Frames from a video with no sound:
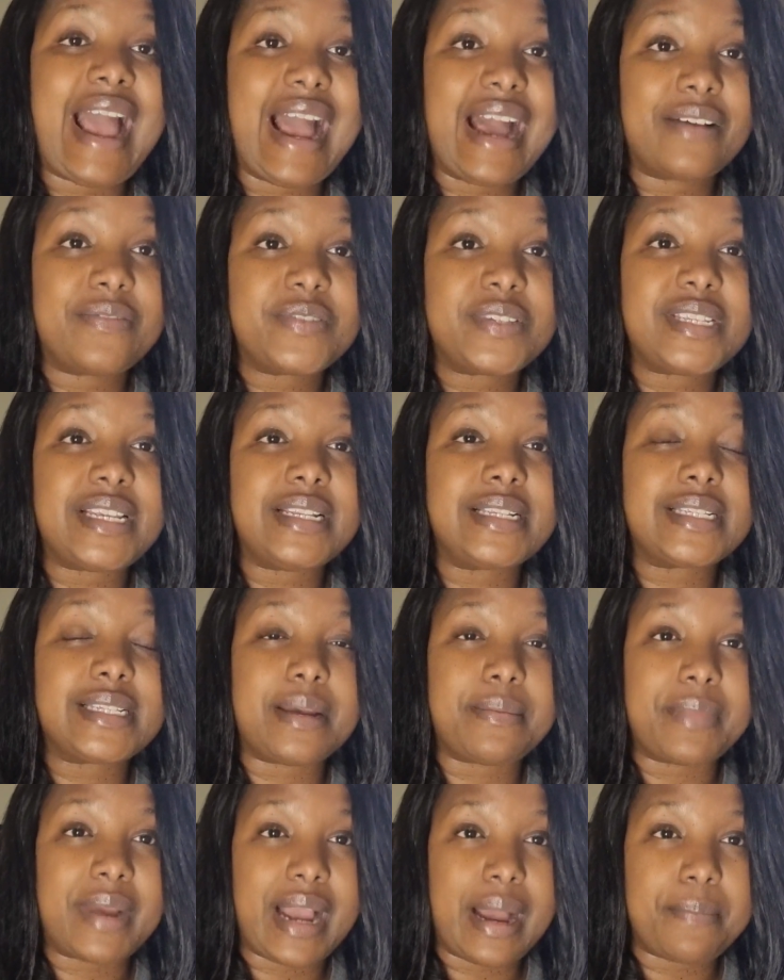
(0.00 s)
I have seen
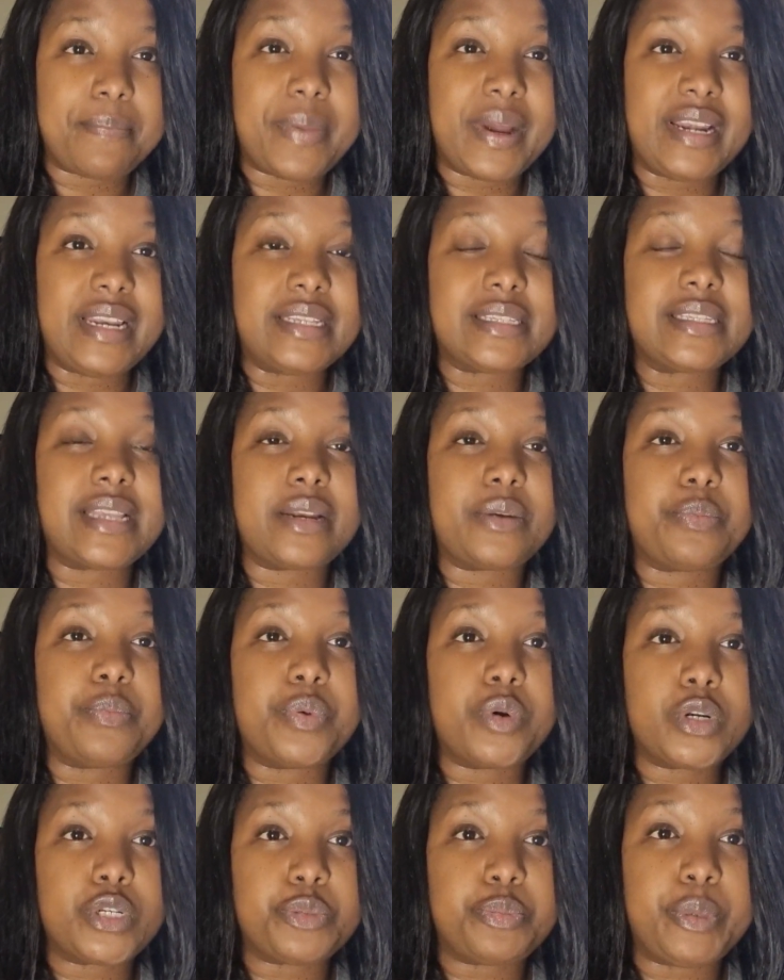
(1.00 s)
some companies that
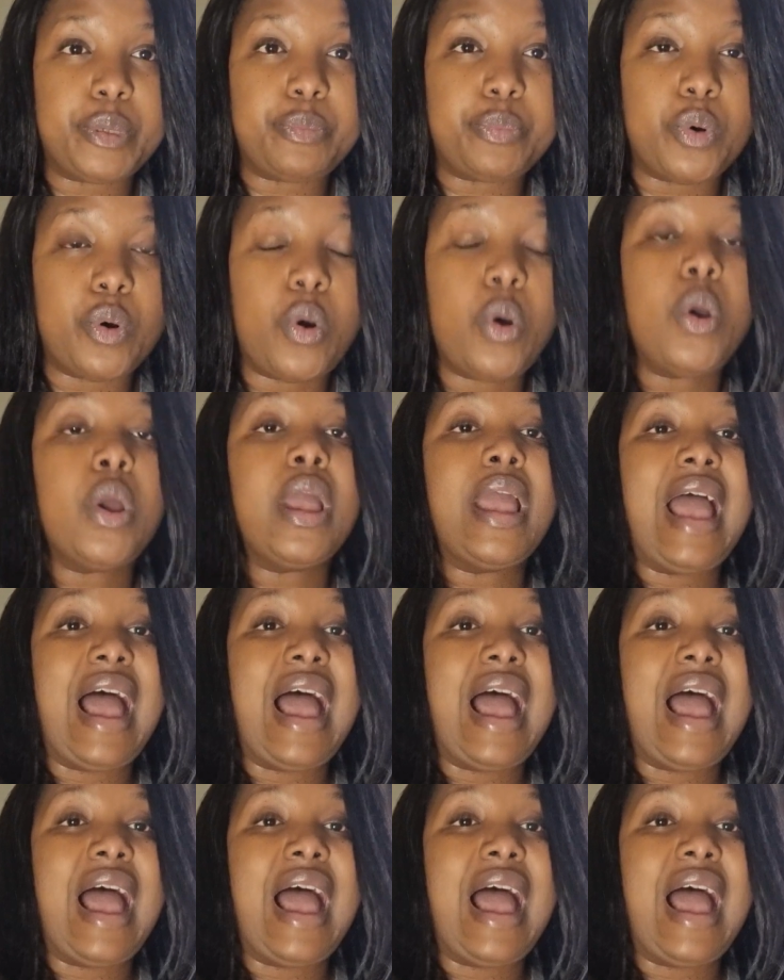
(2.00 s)
brought people,